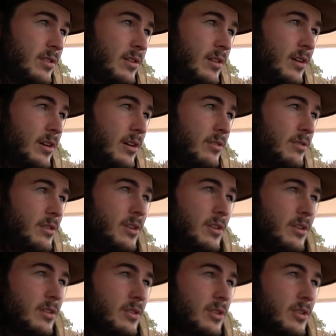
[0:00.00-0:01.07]

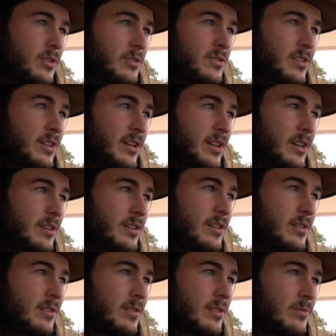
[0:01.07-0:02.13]
unreal coastline.
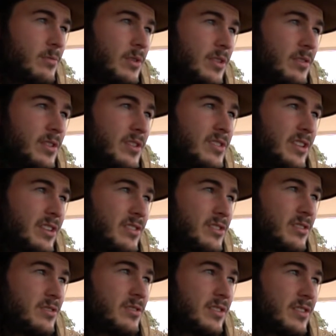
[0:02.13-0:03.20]
One of the sickest
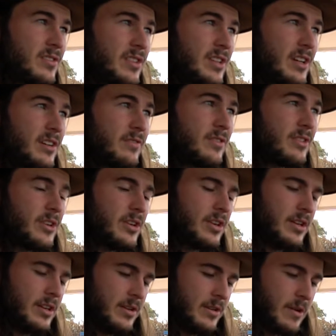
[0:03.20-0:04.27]
coastlines in
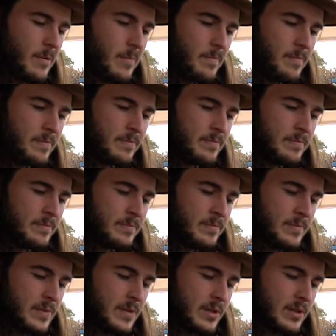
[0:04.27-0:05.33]
California. Um,
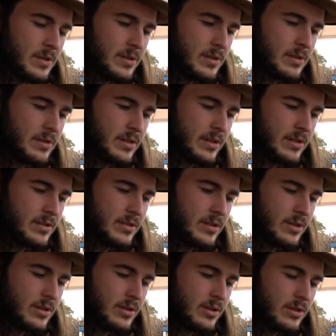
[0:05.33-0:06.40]
it says
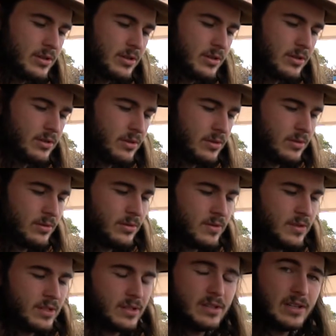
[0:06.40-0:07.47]
here
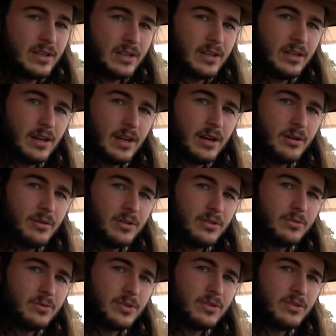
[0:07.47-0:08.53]
it's gonna take an hour and
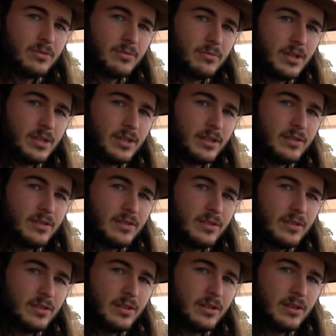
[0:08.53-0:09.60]
22 minutes
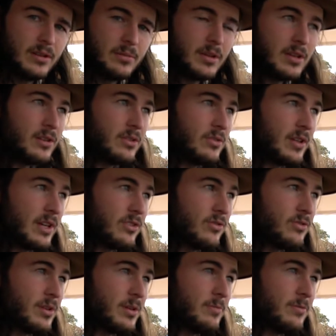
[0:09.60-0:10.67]
and I'm gonna do that
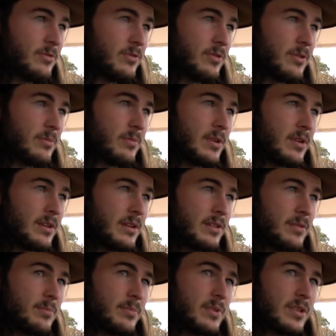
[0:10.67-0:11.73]
trip from
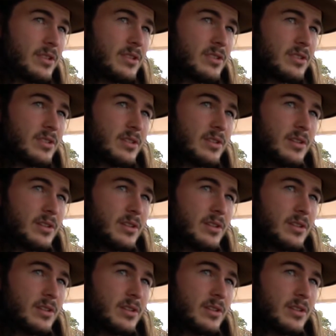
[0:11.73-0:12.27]
Huntington Beach,